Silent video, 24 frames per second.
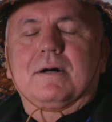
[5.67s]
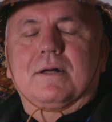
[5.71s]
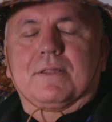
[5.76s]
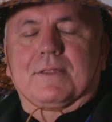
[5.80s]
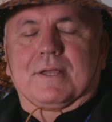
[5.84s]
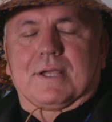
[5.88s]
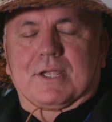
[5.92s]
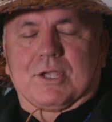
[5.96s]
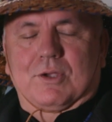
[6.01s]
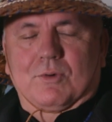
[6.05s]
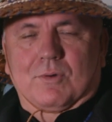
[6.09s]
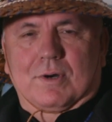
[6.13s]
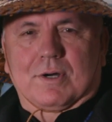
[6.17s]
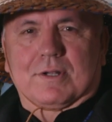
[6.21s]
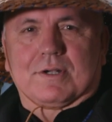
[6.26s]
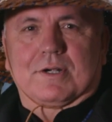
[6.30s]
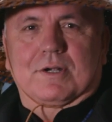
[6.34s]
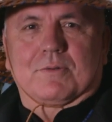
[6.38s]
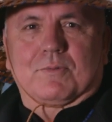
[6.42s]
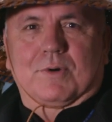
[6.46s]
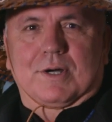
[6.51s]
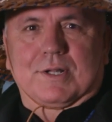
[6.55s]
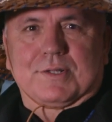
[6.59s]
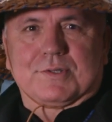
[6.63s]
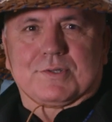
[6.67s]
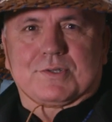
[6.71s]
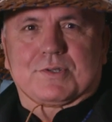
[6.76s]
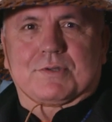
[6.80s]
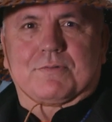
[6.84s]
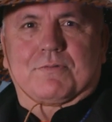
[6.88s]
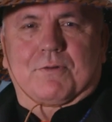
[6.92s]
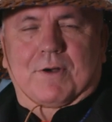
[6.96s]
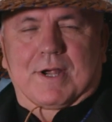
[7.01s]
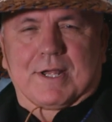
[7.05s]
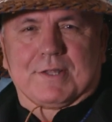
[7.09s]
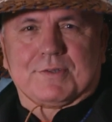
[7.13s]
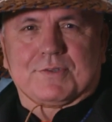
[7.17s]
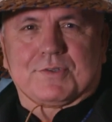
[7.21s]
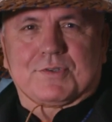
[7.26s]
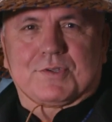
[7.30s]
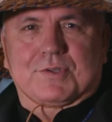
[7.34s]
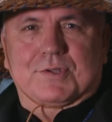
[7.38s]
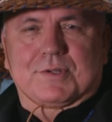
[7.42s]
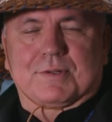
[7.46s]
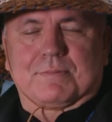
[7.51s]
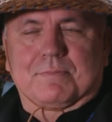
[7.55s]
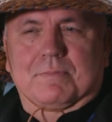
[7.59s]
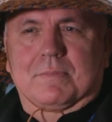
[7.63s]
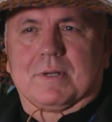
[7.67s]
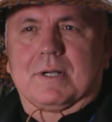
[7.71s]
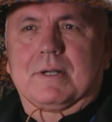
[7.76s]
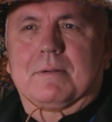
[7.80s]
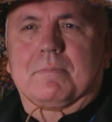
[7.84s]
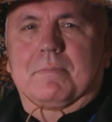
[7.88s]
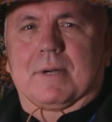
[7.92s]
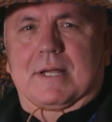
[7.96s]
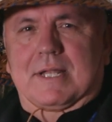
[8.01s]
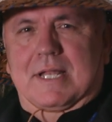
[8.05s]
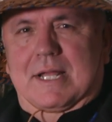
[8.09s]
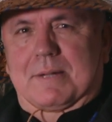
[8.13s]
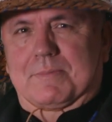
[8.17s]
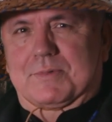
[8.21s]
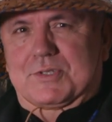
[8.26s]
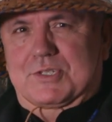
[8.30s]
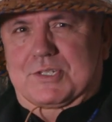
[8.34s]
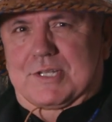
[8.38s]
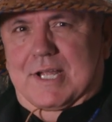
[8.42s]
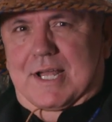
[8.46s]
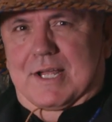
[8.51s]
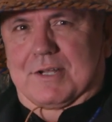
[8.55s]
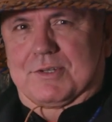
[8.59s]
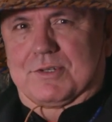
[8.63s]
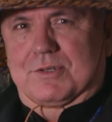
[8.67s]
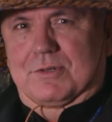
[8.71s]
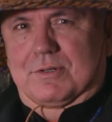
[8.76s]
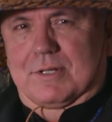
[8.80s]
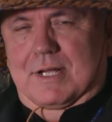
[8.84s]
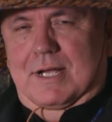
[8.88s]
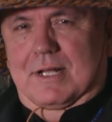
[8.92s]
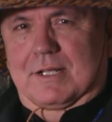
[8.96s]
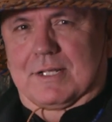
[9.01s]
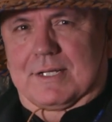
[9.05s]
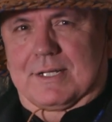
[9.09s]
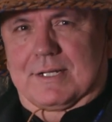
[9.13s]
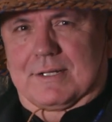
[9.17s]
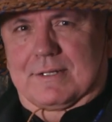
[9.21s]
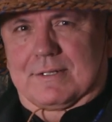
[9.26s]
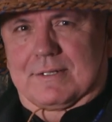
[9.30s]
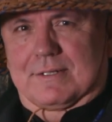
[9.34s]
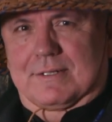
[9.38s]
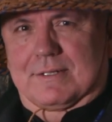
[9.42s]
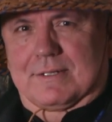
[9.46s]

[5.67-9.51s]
Thank you, honored ones, friends. My name is Daniel Elliott.